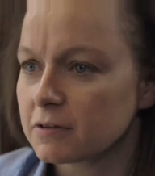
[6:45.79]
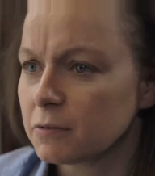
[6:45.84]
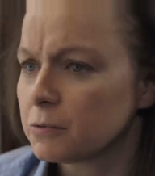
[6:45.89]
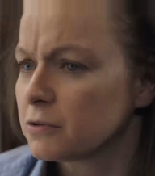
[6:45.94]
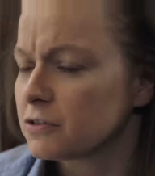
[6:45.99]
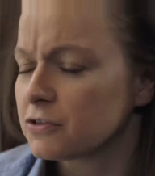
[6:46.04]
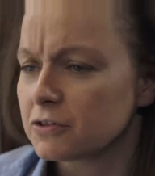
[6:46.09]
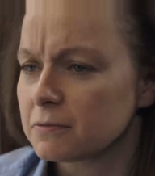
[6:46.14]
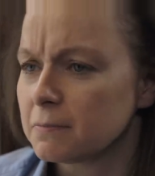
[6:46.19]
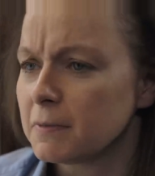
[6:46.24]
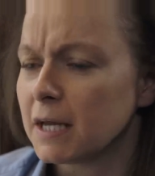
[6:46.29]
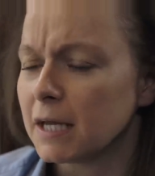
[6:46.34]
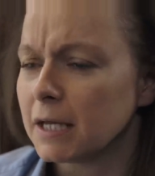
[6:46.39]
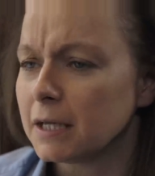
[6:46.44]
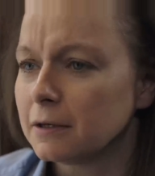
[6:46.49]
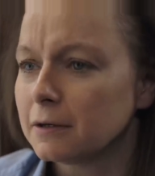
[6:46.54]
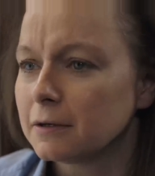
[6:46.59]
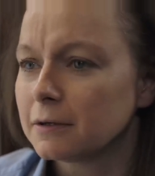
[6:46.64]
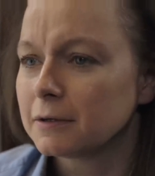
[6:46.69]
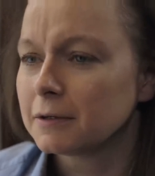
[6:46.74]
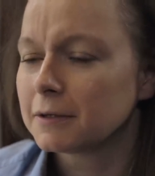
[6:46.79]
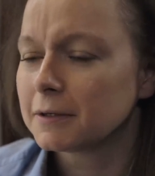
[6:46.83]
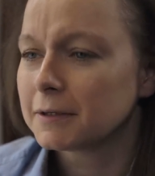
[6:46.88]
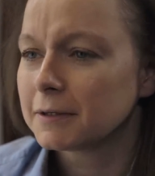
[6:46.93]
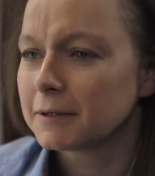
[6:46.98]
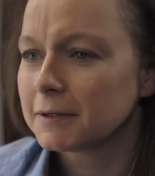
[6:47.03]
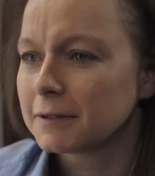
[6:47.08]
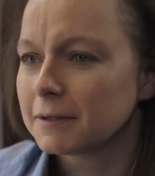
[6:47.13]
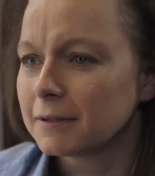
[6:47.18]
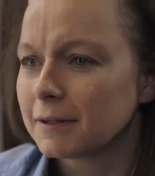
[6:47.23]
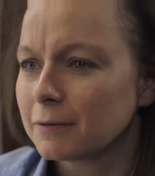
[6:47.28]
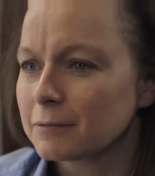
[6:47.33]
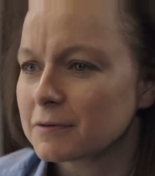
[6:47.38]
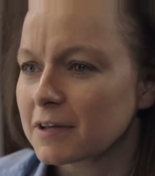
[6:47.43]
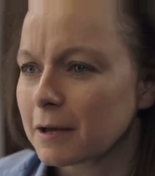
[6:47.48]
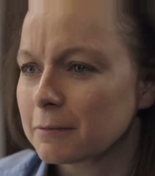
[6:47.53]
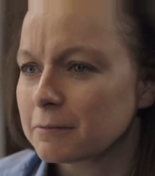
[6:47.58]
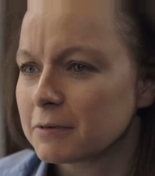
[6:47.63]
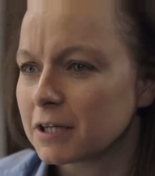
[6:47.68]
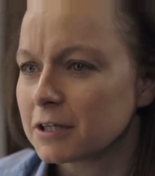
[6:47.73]
It wasn't just me that was
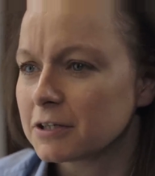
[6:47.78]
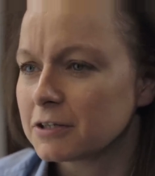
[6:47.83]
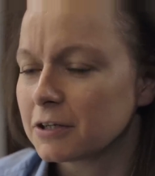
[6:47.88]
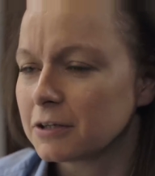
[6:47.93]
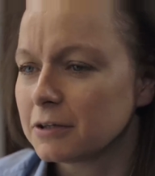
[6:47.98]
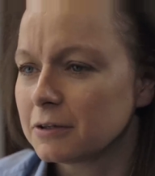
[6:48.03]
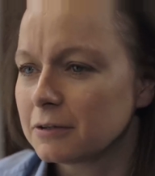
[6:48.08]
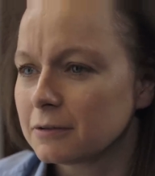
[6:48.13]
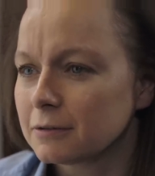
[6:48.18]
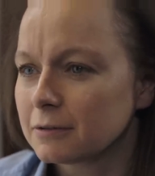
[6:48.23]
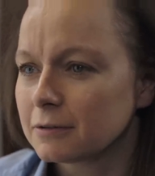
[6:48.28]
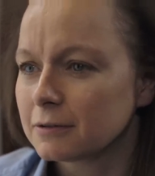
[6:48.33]
happening to.